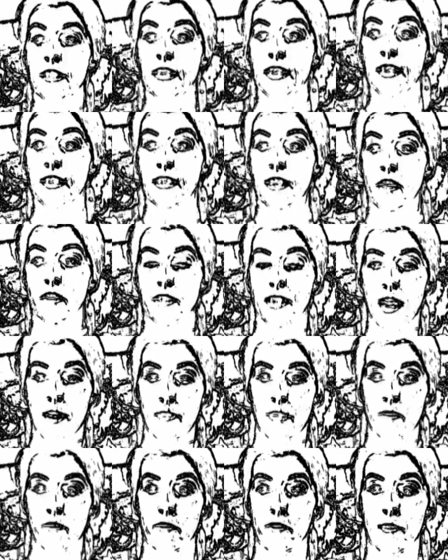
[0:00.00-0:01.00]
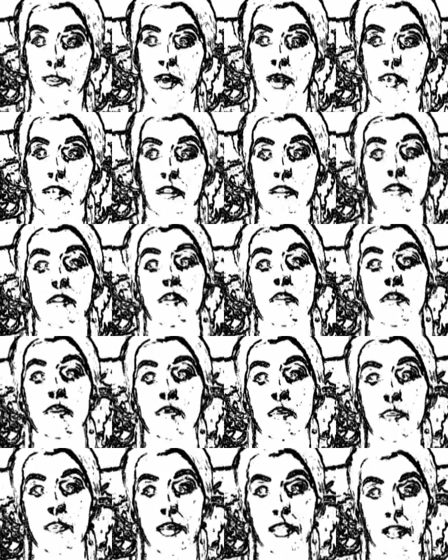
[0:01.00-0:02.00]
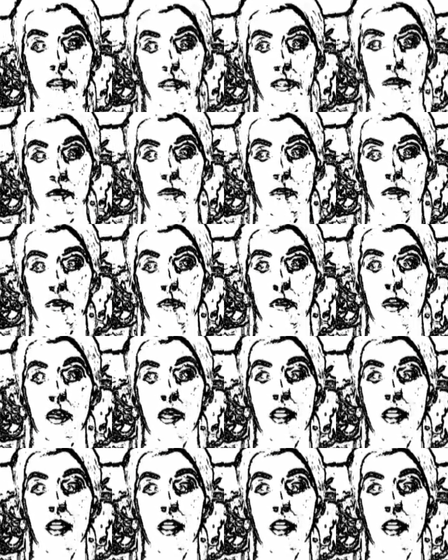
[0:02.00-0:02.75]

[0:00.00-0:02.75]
detail type information, so those would be the literal